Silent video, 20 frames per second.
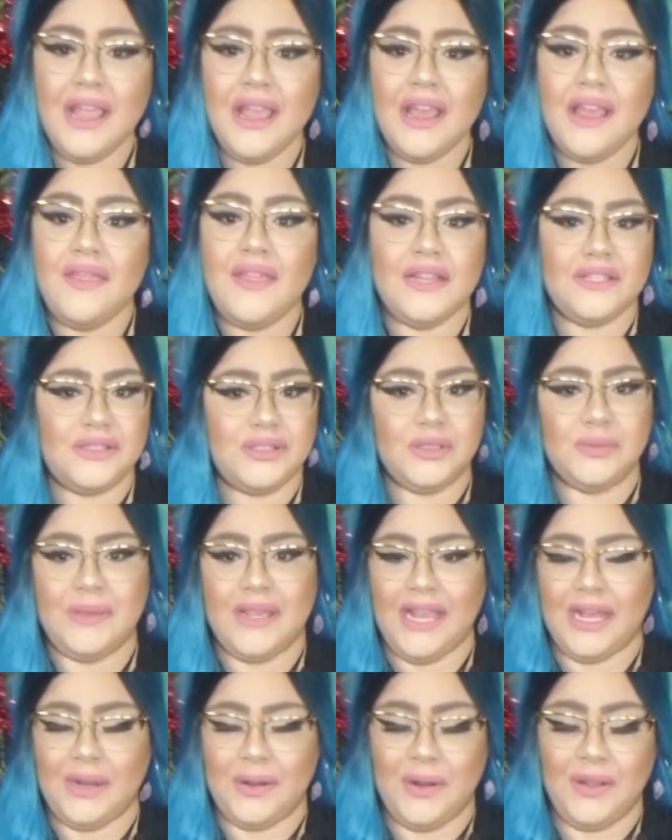They're too
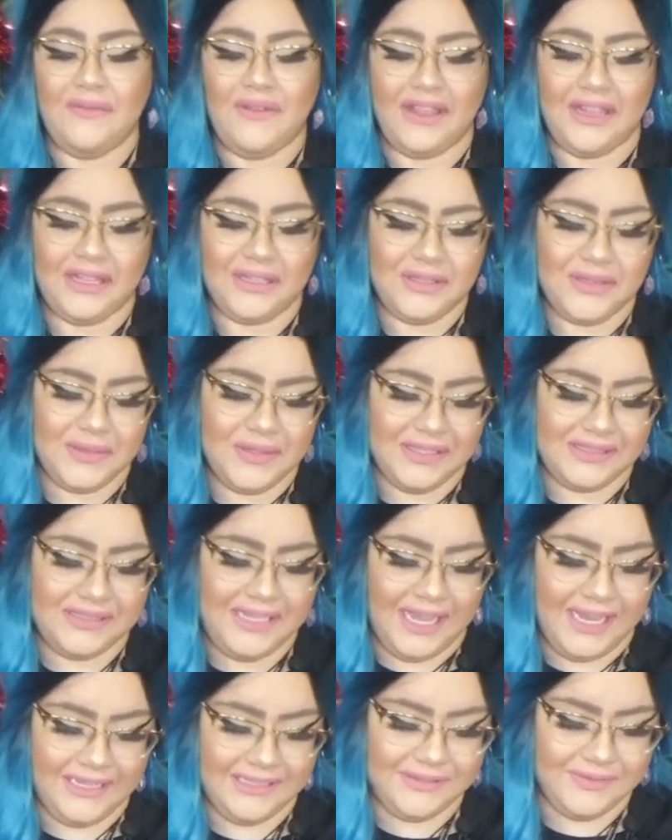big. I don't know if I can do this,
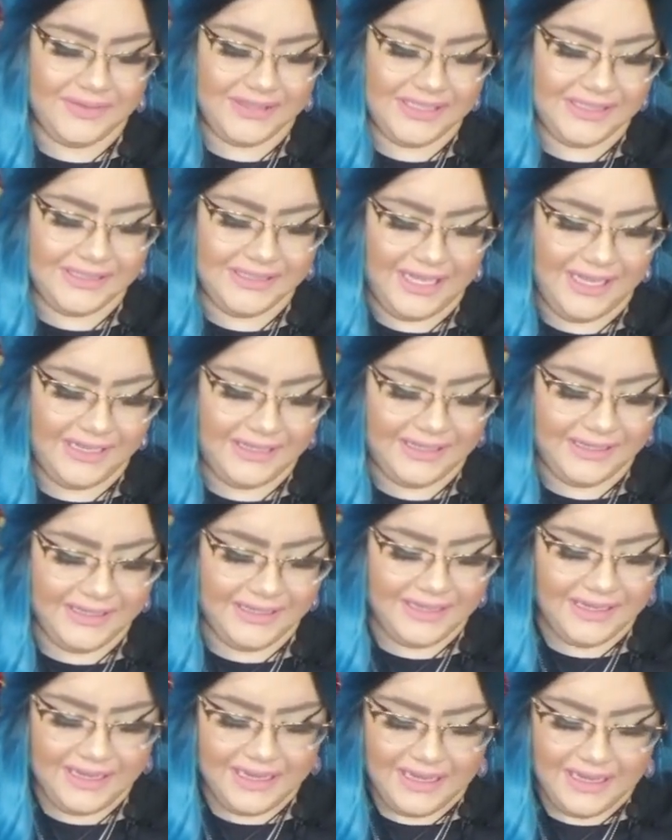guys, with this deck.
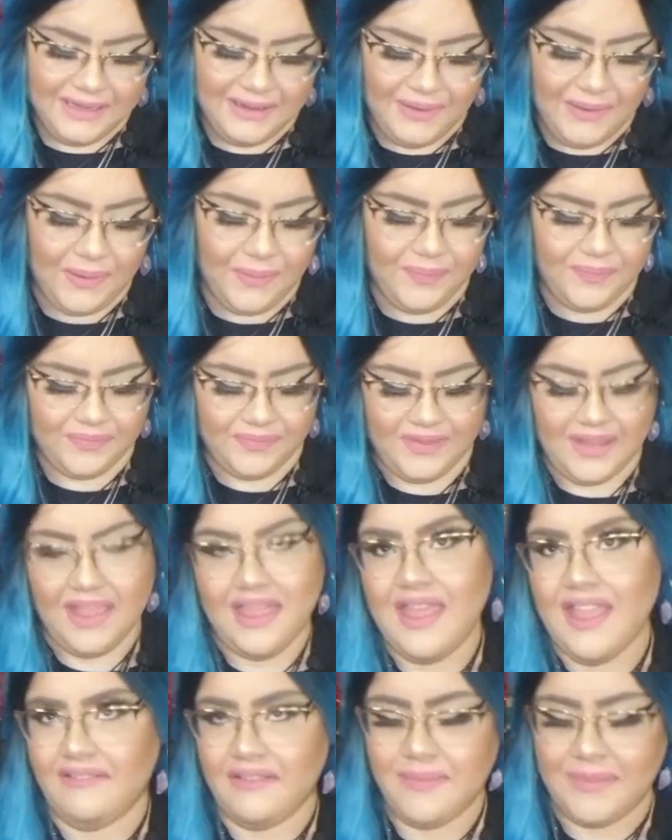Oh,
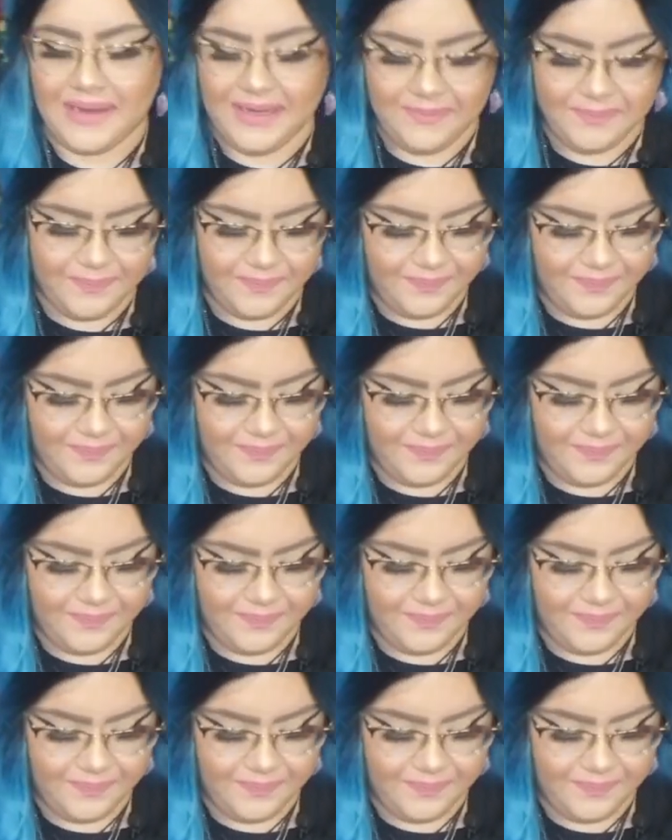never mind.